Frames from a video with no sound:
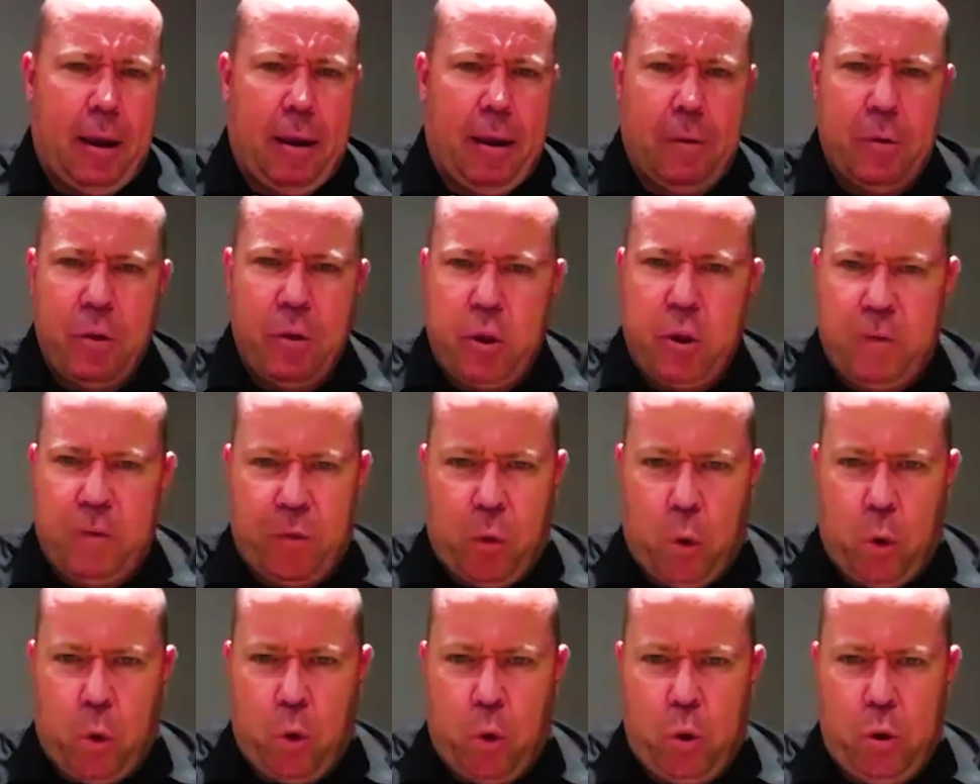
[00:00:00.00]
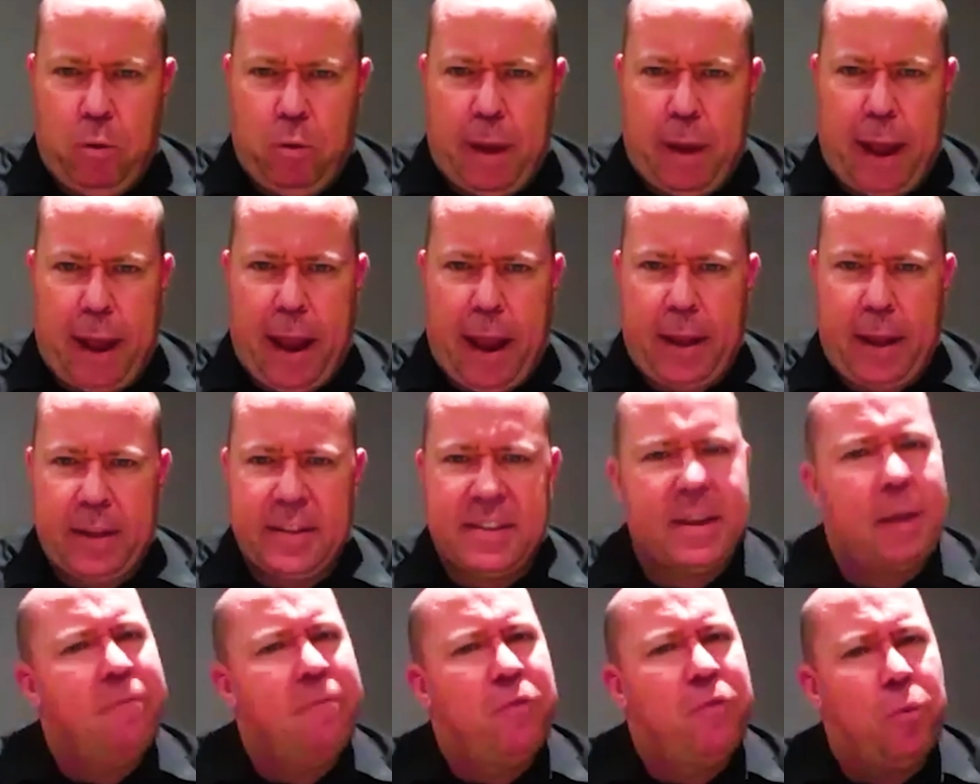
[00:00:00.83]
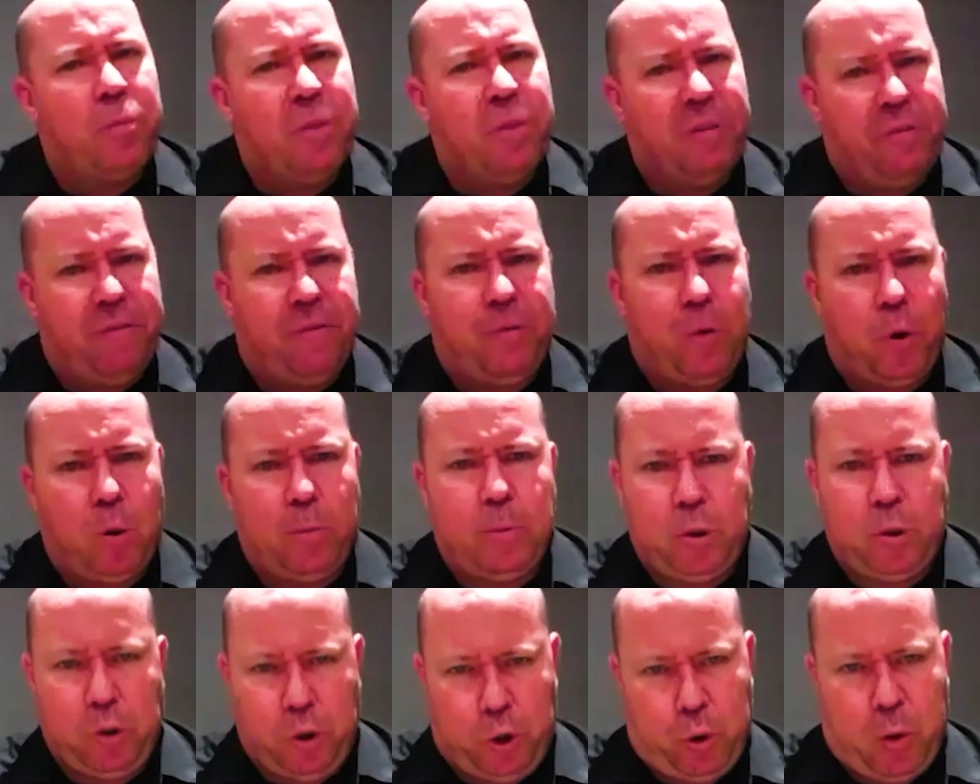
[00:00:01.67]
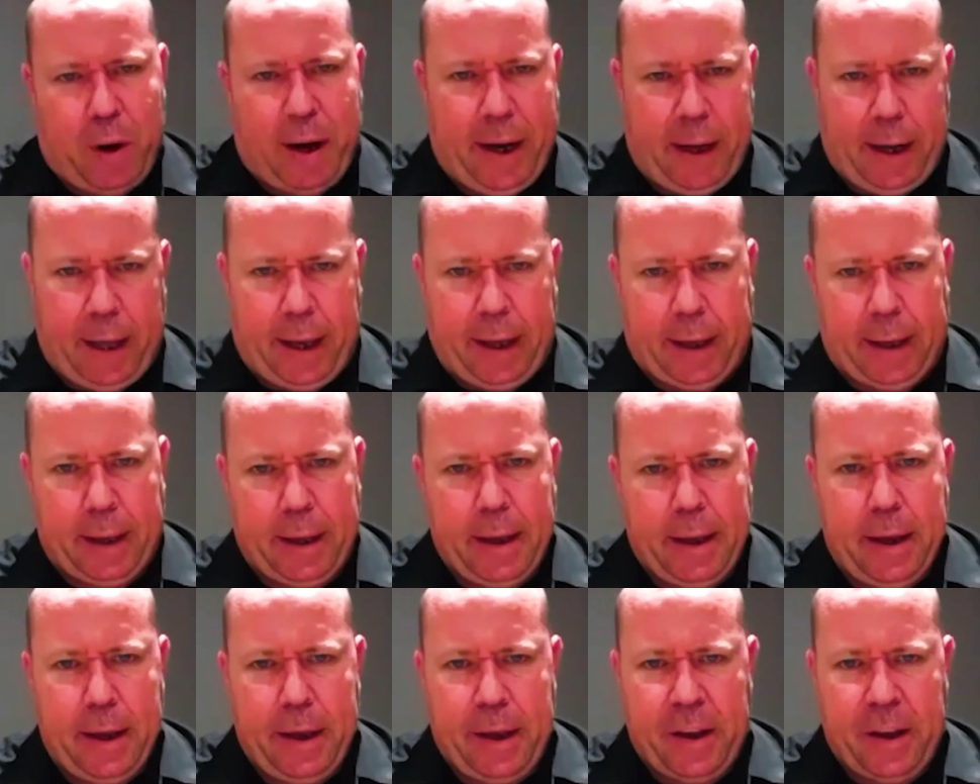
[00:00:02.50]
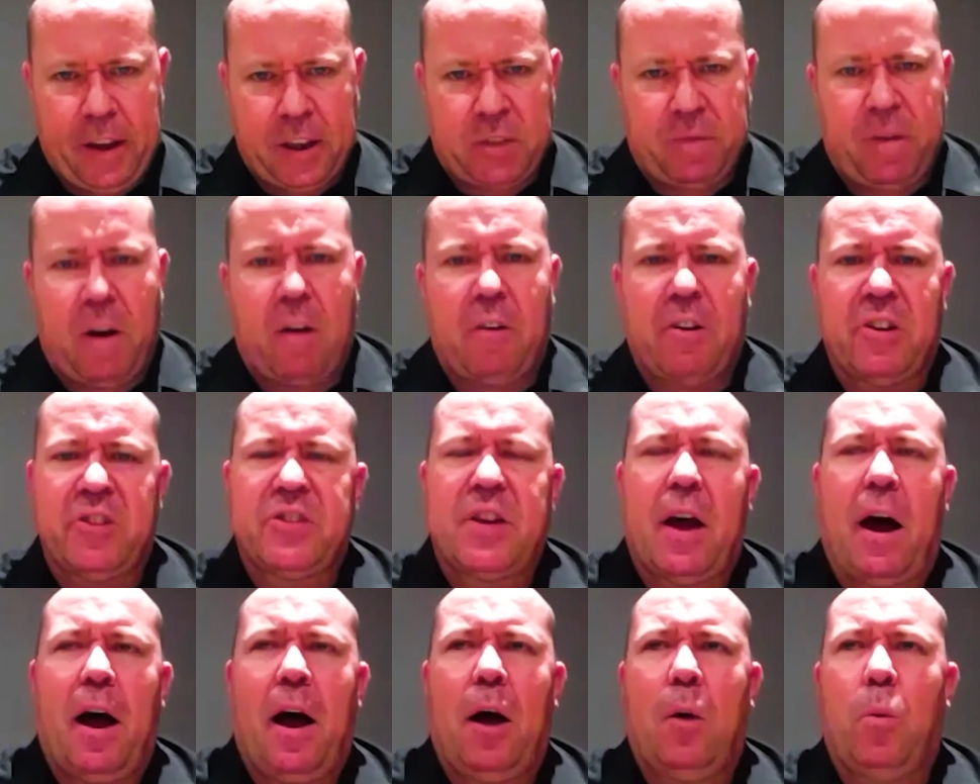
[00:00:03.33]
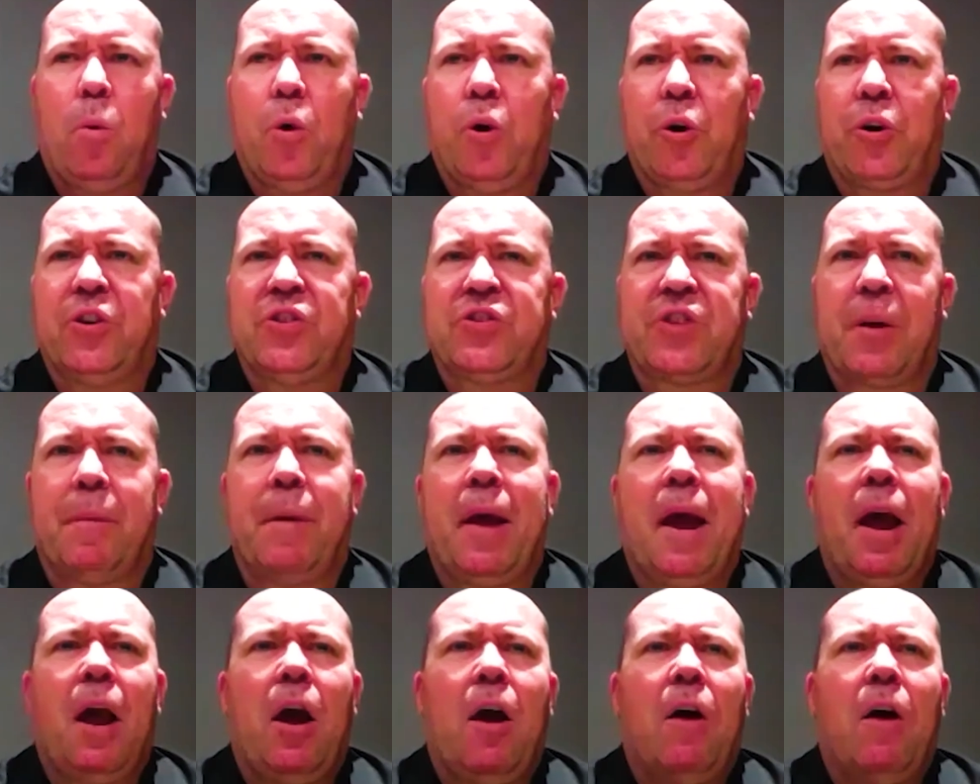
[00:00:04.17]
You've all had some form of formal training as far as artwork is concerned.